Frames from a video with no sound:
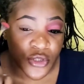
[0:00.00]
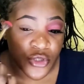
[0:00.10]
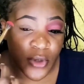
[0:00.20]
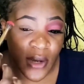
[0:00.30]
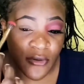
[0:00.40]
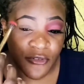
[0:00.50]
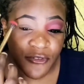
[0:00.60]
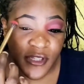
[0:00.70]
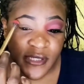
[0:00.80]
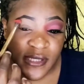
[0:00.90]
So I will
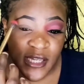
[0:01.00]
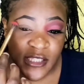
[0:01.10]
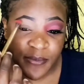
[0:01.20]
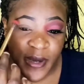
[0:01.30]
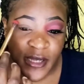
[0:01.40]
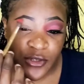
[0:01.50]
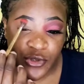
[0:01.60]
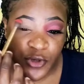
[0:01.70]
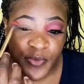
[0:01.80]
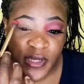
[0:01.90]
first start by
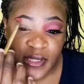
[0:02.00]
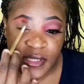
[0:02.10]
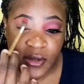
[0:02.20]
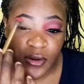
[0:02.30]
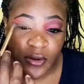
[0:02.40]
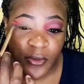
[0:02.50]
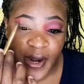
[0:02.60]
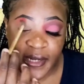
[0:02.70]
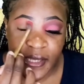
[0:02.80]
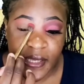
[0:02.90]
dropping this color
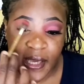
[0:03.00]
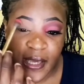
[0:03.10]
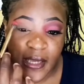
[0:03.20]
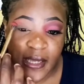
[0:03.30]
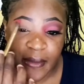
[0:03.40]
right here